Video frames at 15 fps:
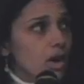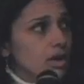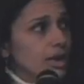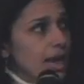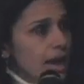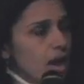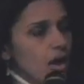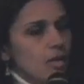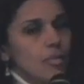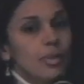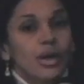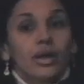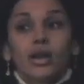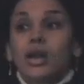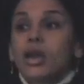on now,
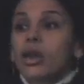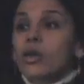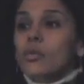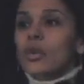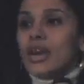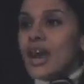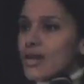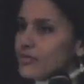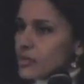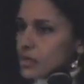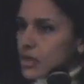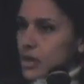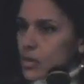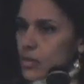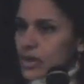but we have to
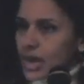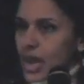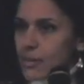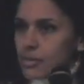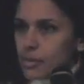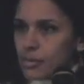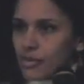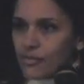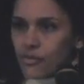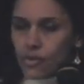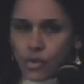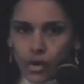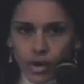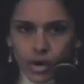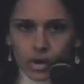look at what happened
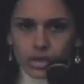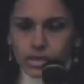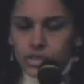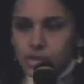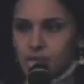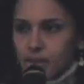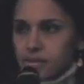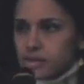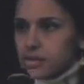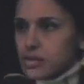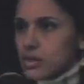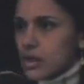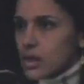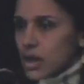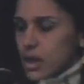before
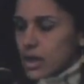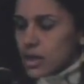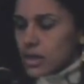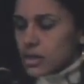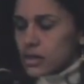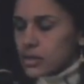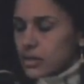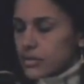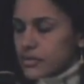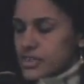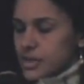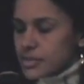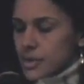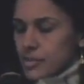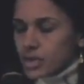September
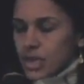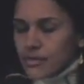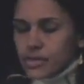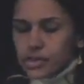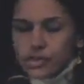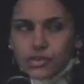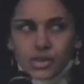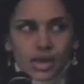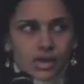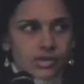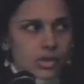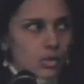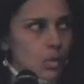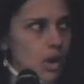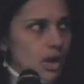11th,
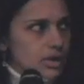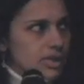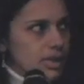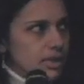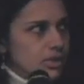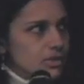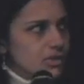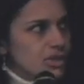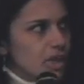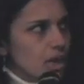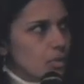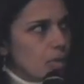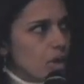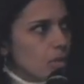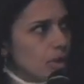2001 to
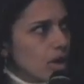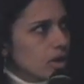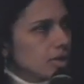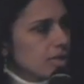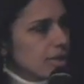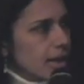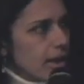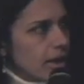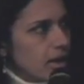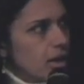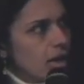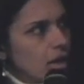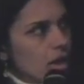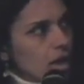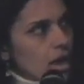understand where we are today.
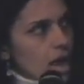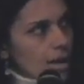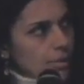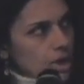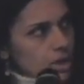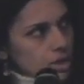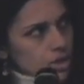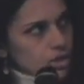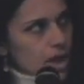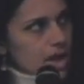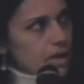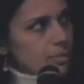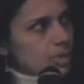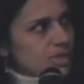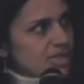I'm going to try
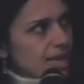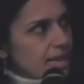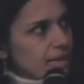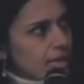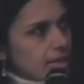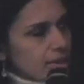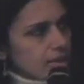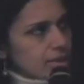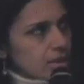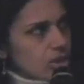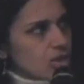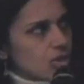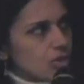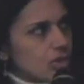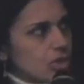to present these
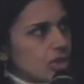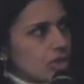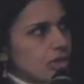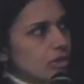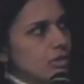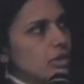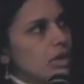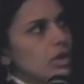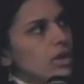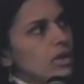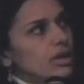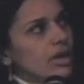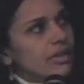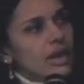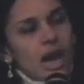issues to you.
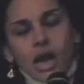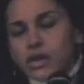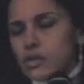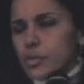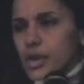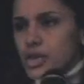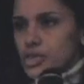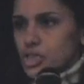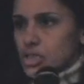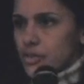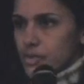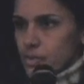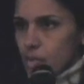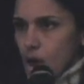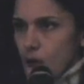That the occupation
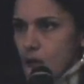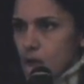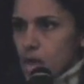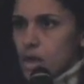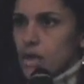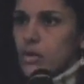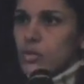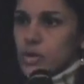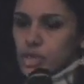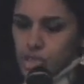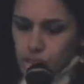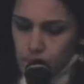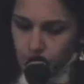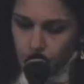of Iraq, which